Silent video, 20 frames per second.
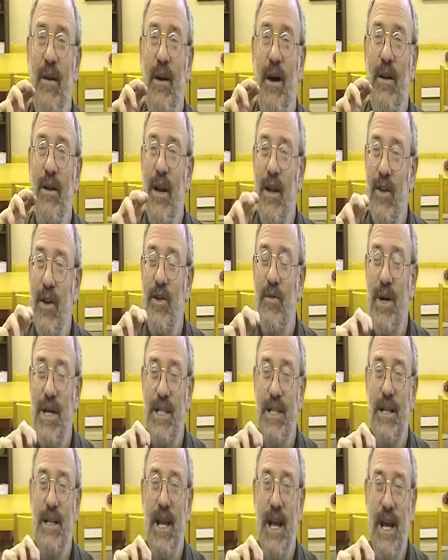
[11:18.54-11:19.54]
Another
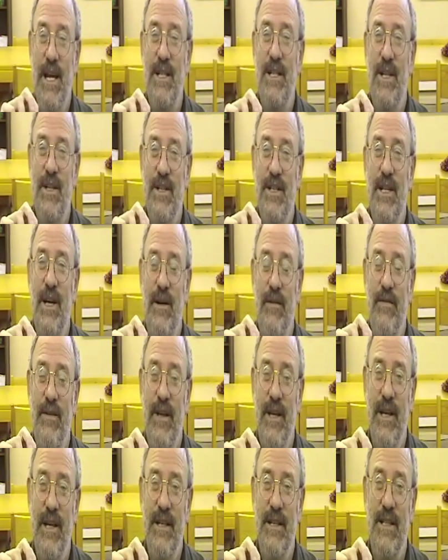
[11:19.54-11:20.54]
question to ask yourself
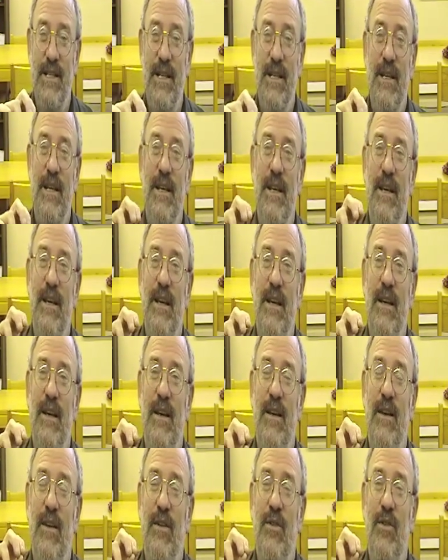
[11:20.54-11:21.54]
is
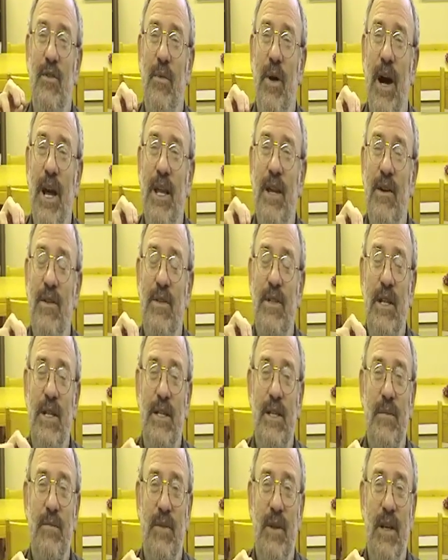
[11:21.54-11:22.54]
do I use
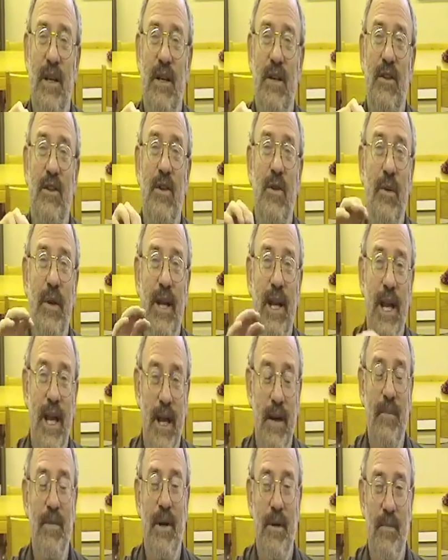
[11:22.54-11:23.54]
discipline to
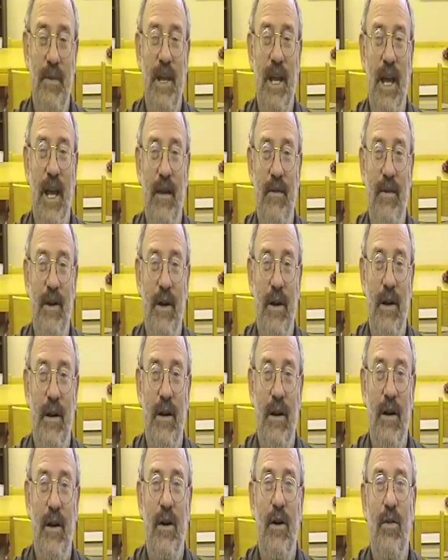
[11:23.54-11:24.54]
inhibit a behavior
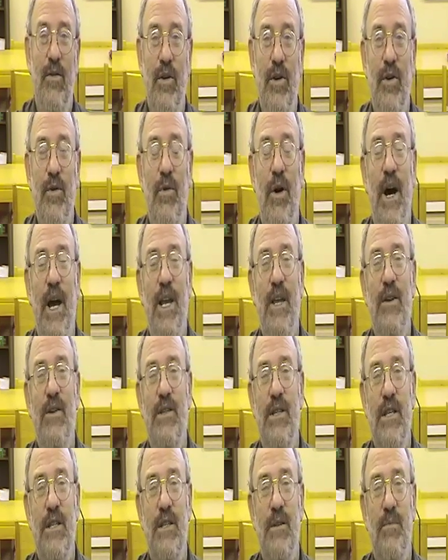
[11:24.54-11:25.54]
or do I
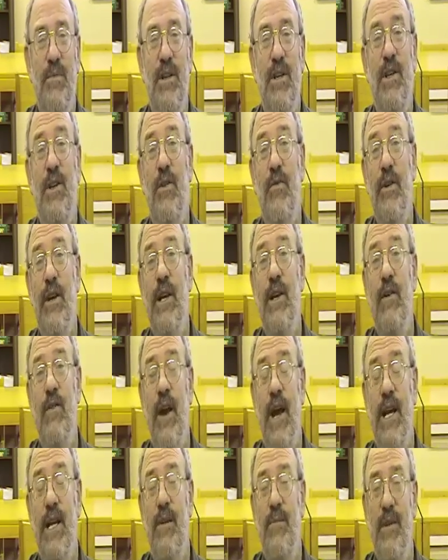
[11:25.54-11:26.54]
use discipline to
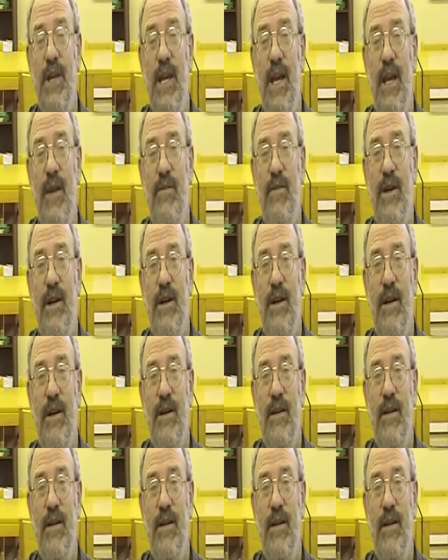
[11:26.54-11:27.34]
redirect a behavior?